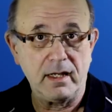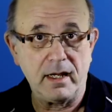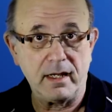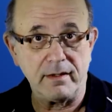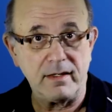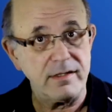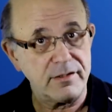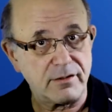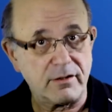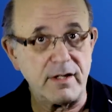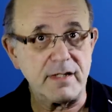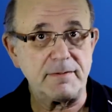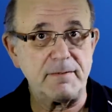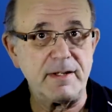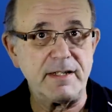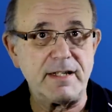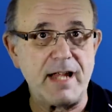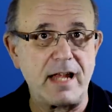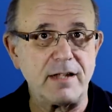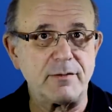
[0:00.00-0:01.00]
This
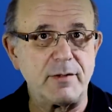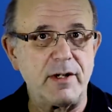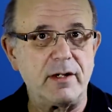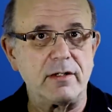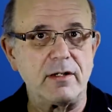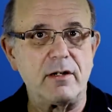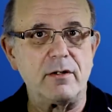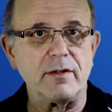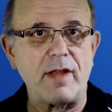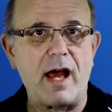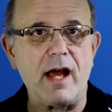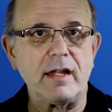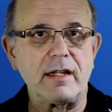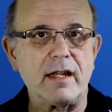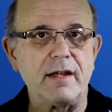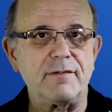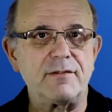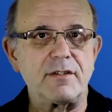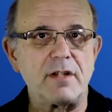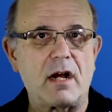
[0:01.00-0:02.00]
Christmas, as we all know, the hot
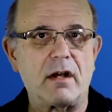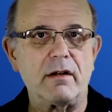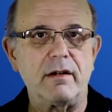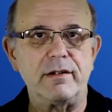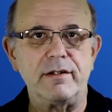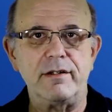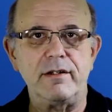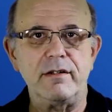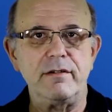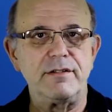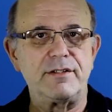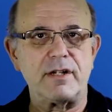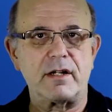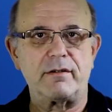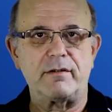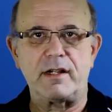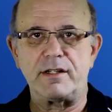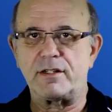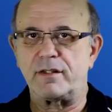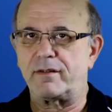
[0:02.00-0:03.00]
gifts are a new
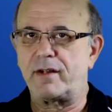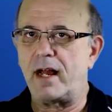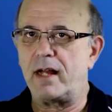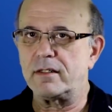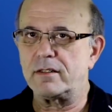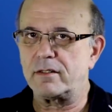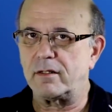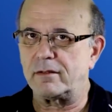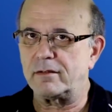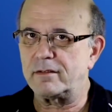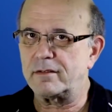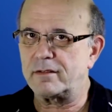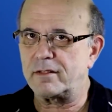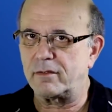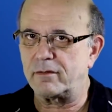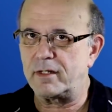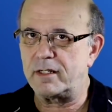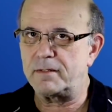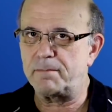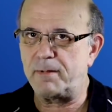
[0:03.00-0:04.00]
generation of consoles,
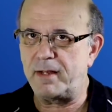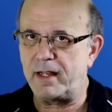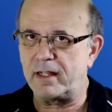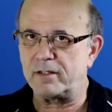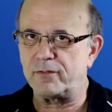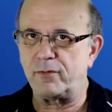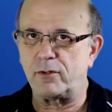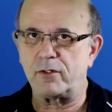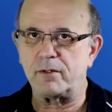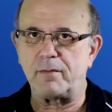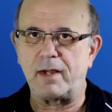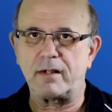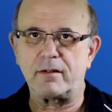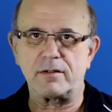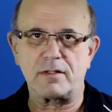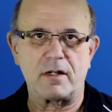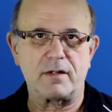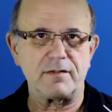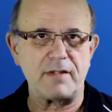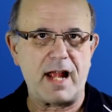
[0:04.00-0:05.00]
Sony's PS4,
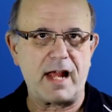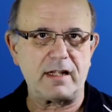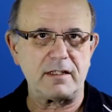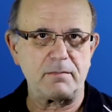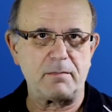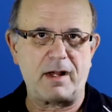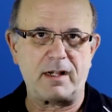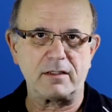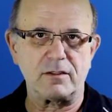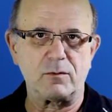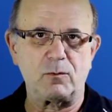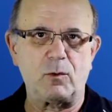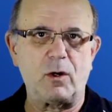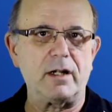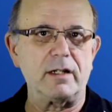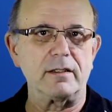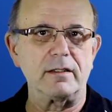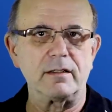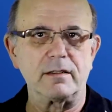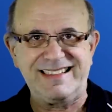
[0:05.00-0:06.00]
Microsoft's Xbox
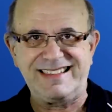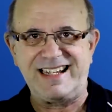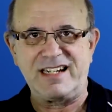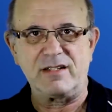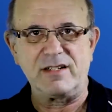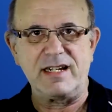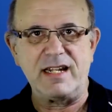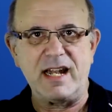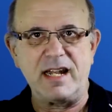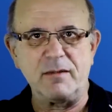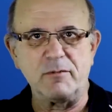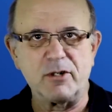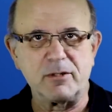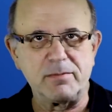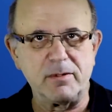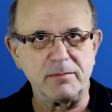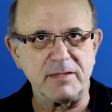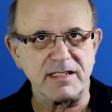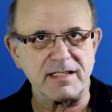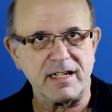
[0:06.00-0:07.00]
One. They don't need any more
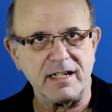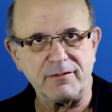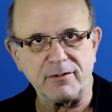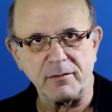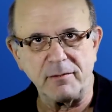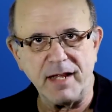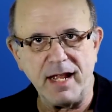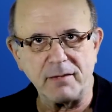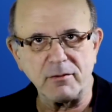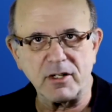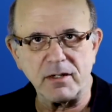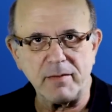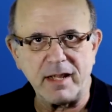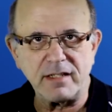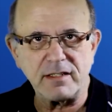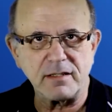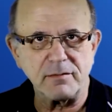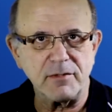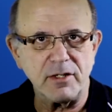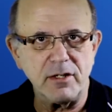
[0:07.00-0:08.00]
publicity from me. I'm going to
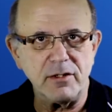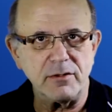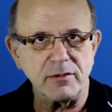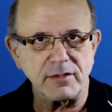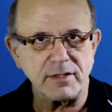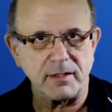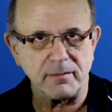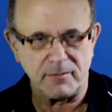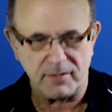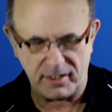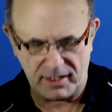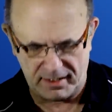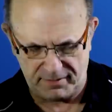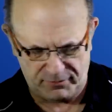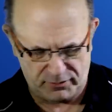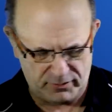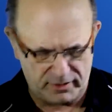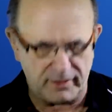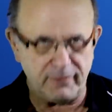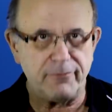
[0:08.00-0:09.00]
make some news. I'm going to give
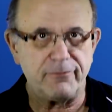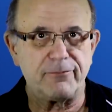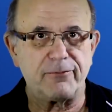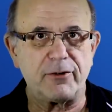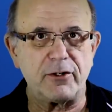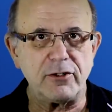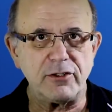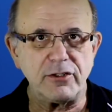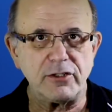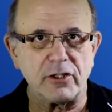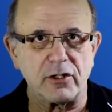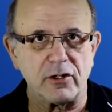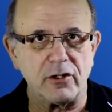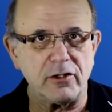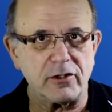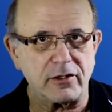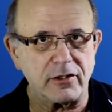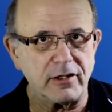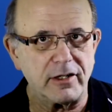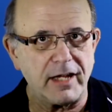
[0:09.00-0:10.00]
you the first
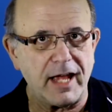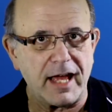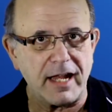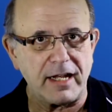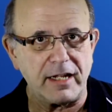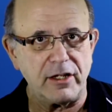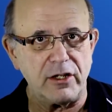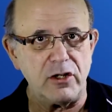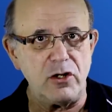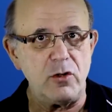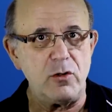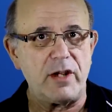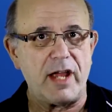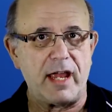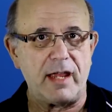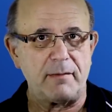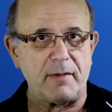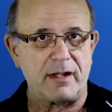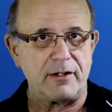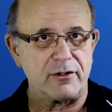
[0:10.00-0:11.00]
look at a new
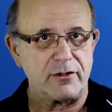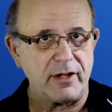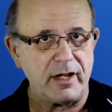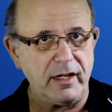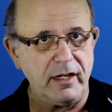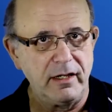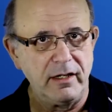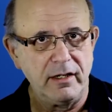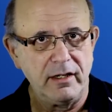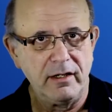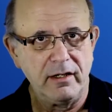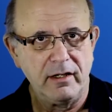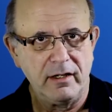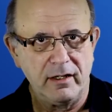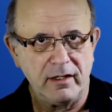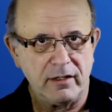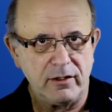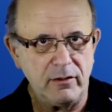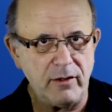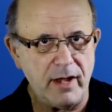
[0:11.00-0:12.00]
game entry,
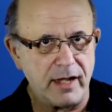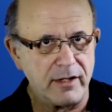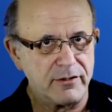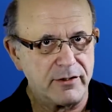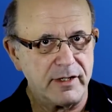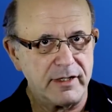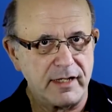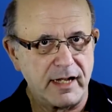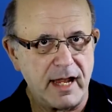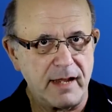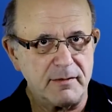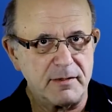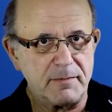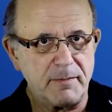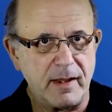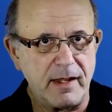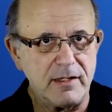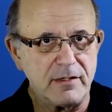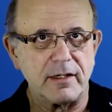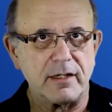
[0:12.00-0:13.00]
in the game
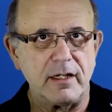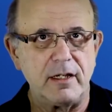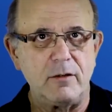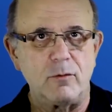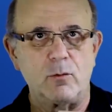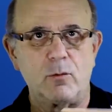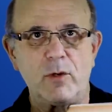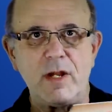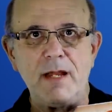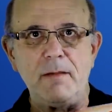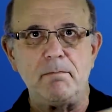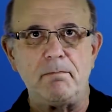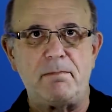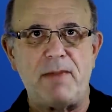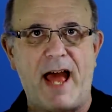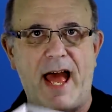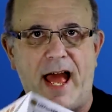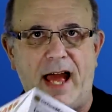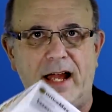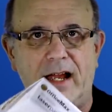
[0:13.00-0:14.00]
space, the
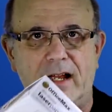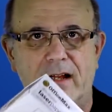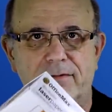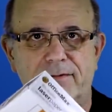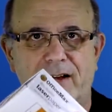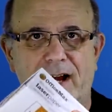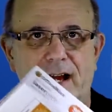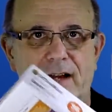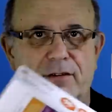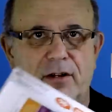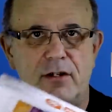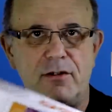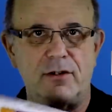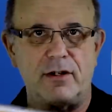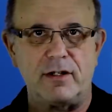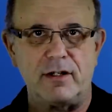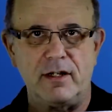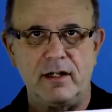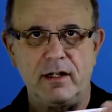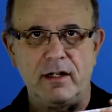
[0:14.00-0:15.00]

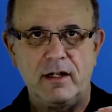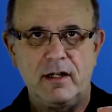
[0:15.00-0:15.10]
ReamPak500.